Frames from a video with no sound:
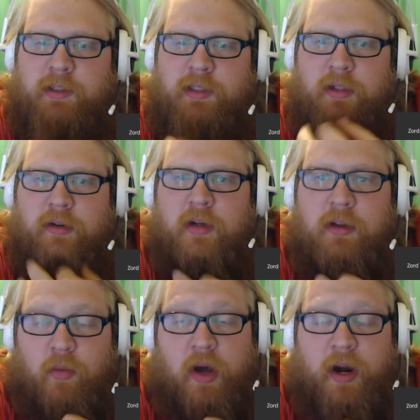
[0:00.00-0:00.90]
So
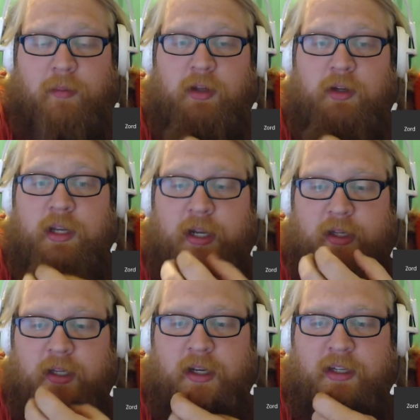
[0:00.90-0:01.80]
the one I'm looking at
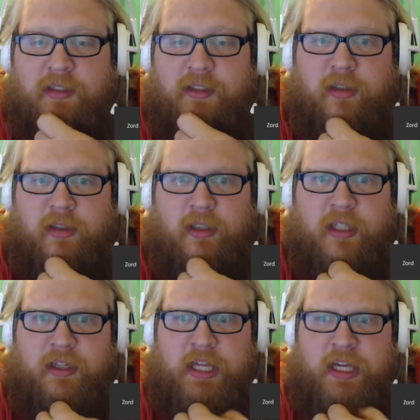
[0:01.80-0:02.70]
getting is actually
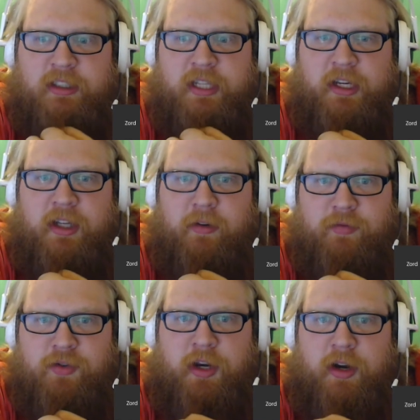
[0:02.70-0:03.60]
like the
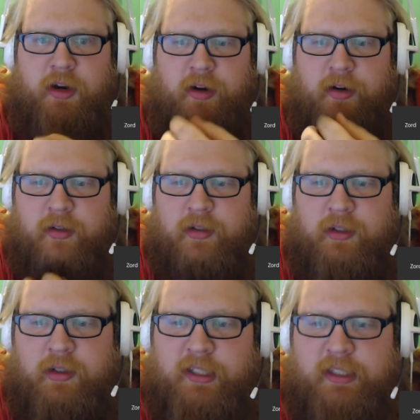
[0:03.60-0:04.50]
executive chair.
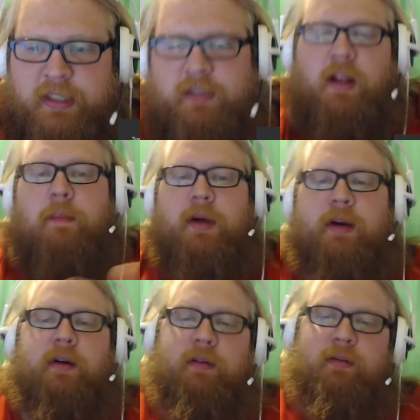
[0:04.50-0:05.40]
Is a lot
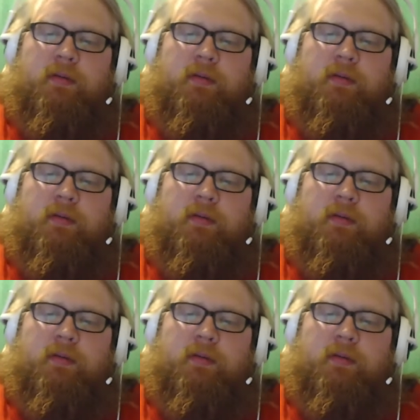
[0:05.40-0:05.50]
bigger.